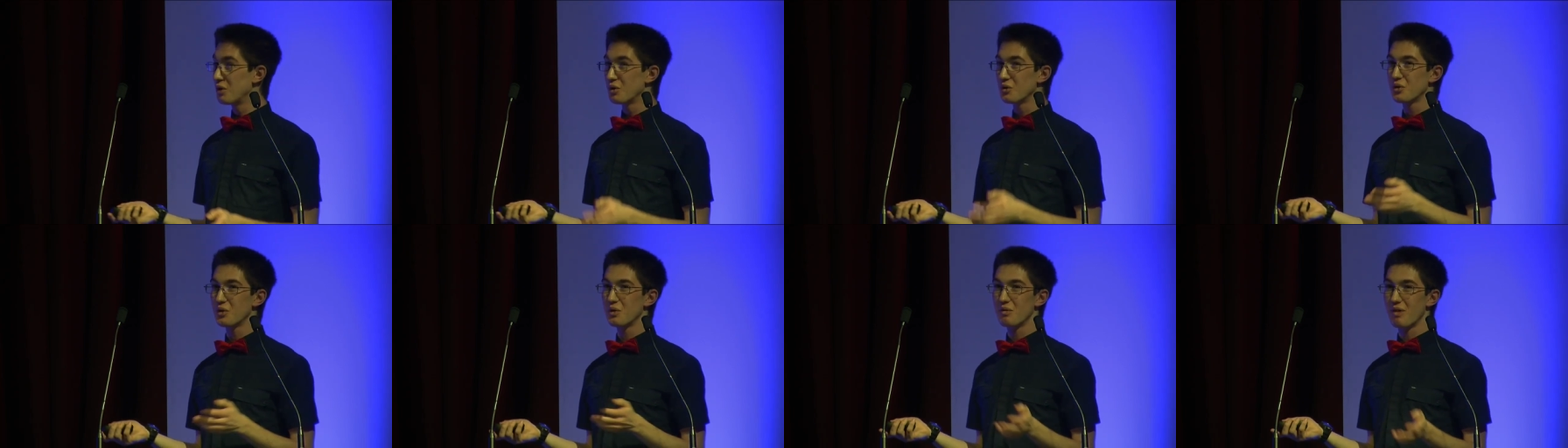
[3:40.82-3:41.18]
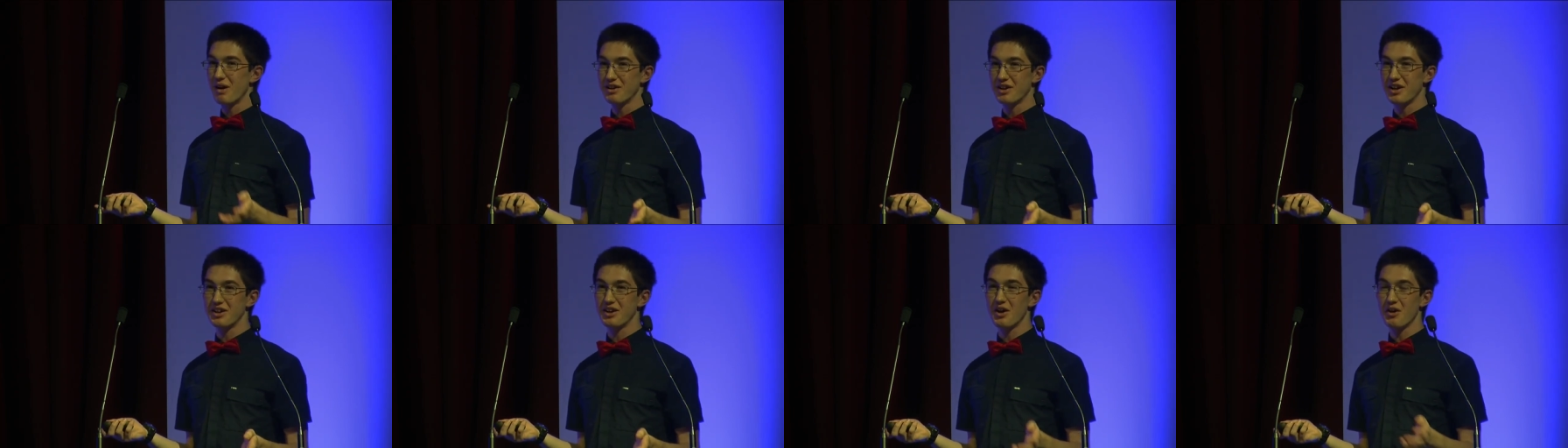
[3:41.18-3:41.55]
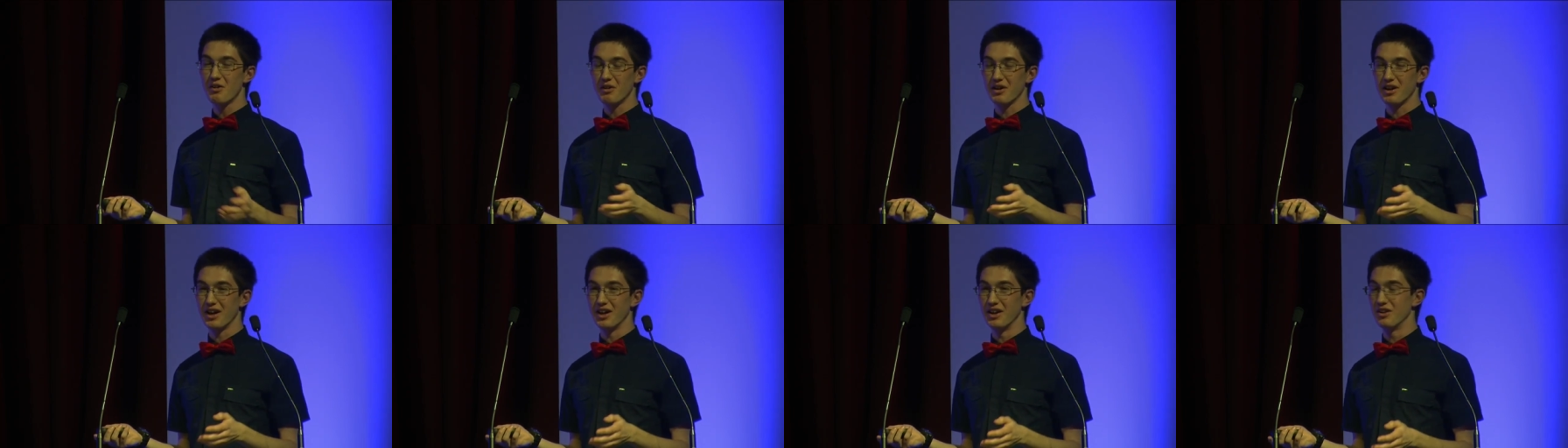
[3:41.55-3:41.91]
also eradicate
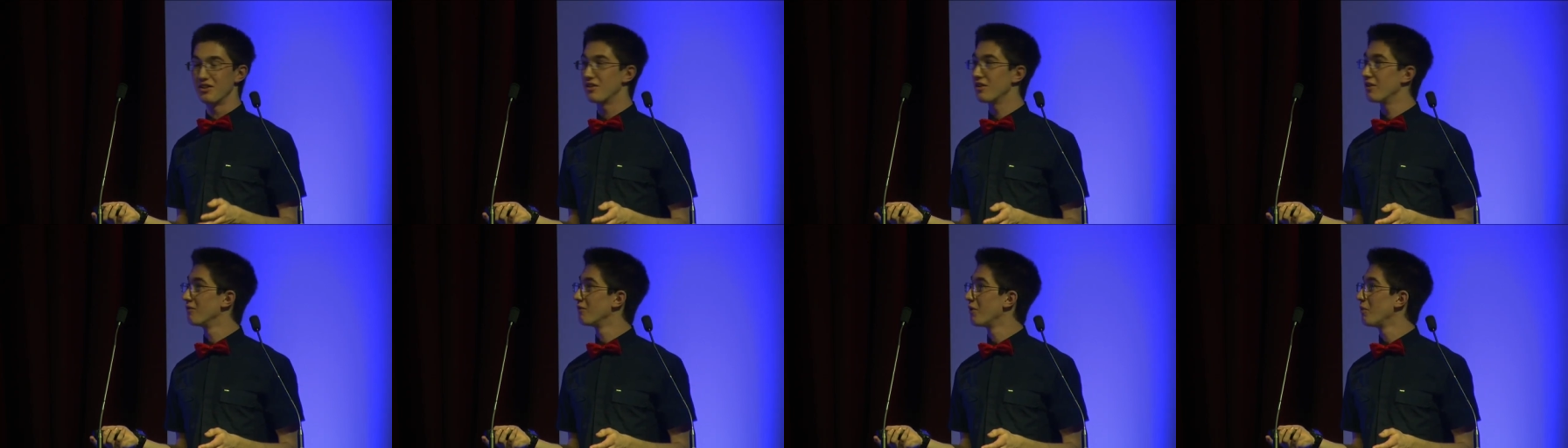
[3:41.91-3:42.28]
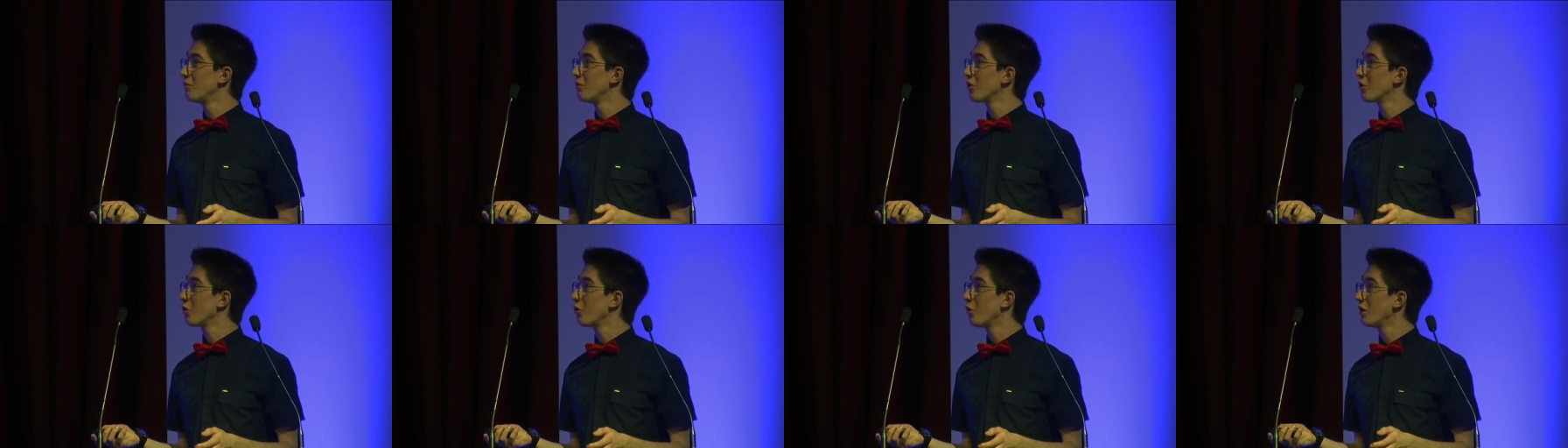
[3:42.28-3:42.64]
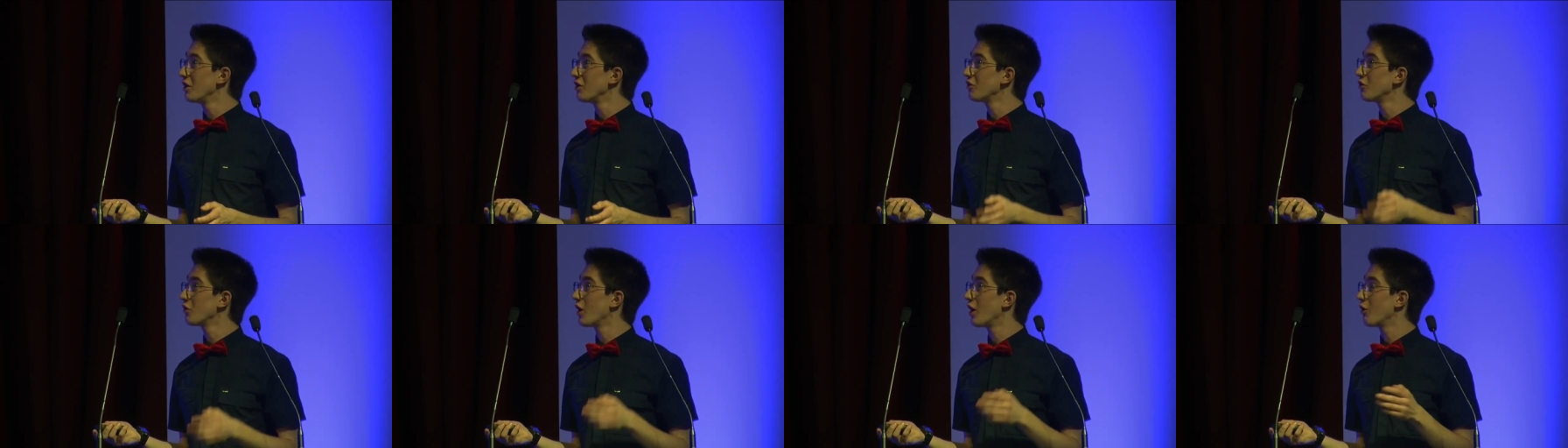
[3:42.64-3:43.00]
hurricanes, though I'm not
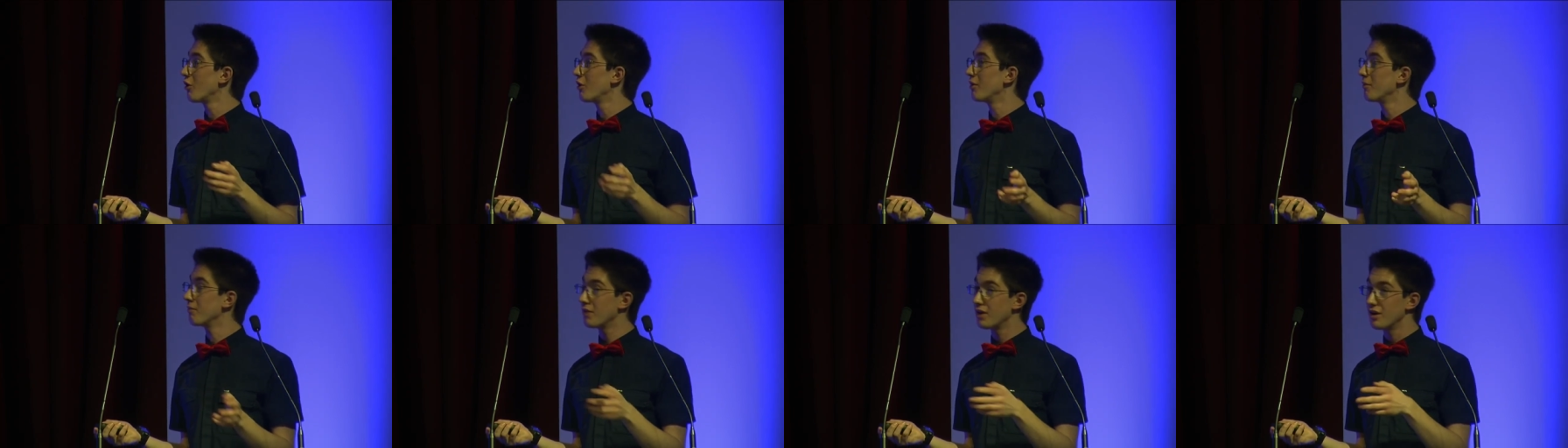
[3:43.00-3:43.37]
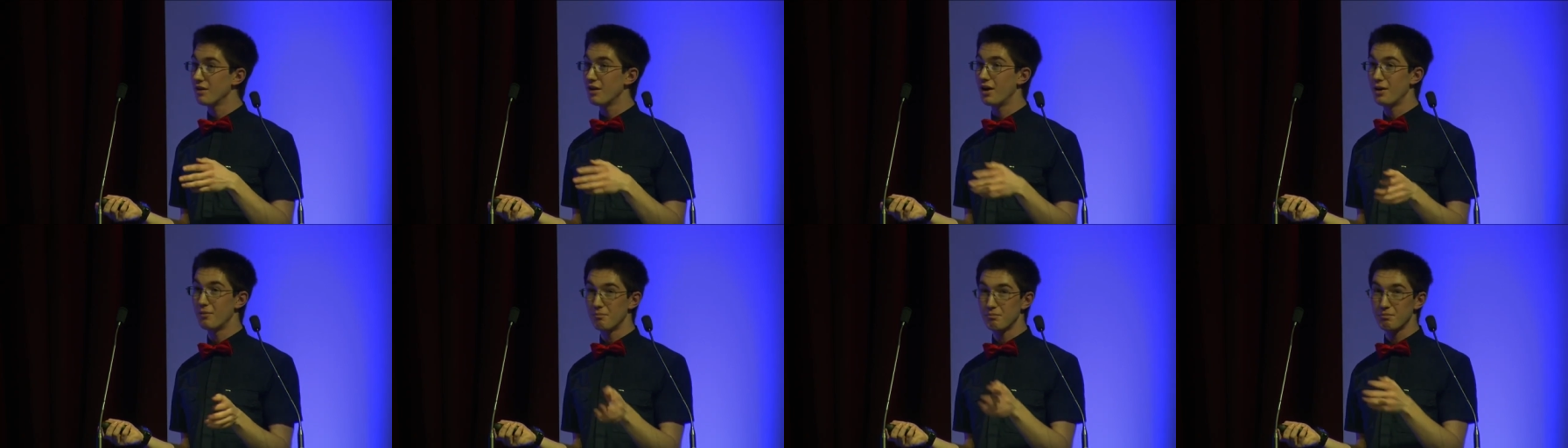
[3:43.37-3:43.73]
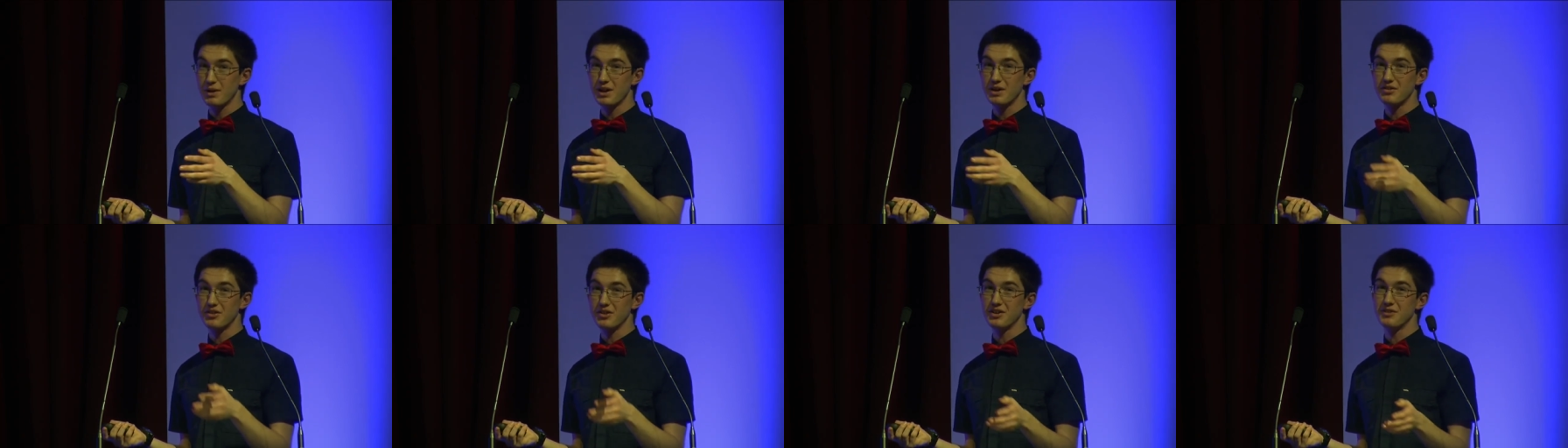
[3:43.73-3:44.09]
quite sure how it um,
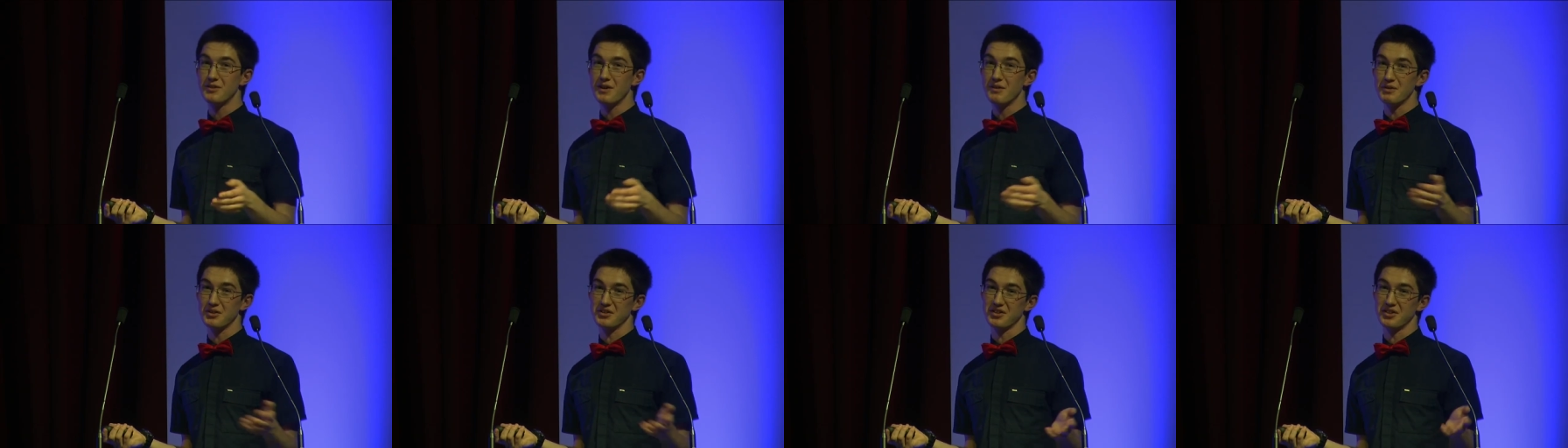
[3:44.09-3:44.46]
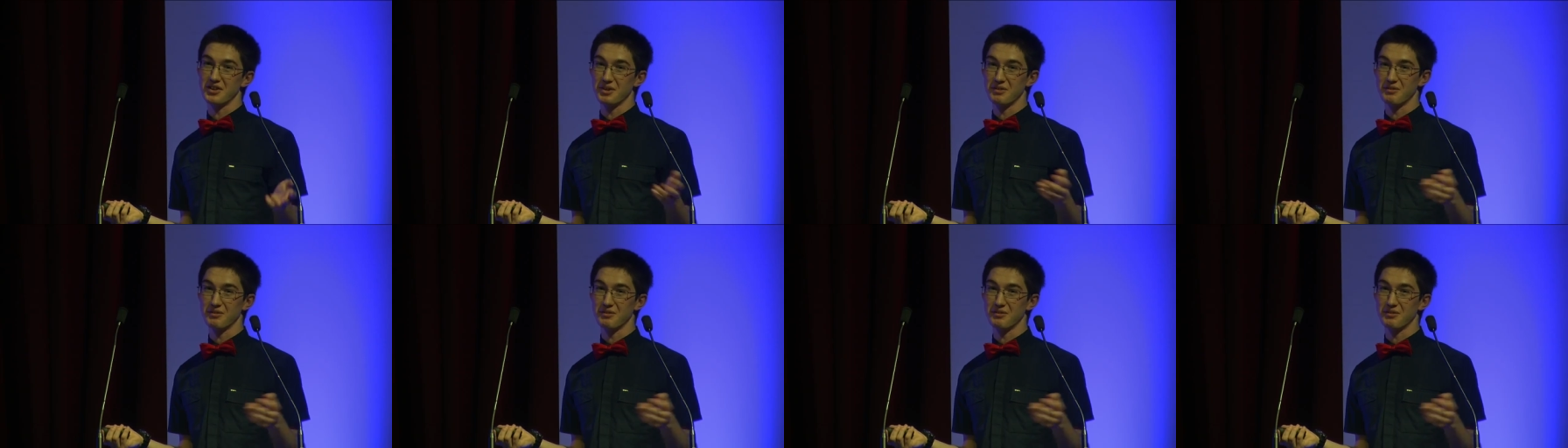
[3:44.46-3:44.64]
plays into the other side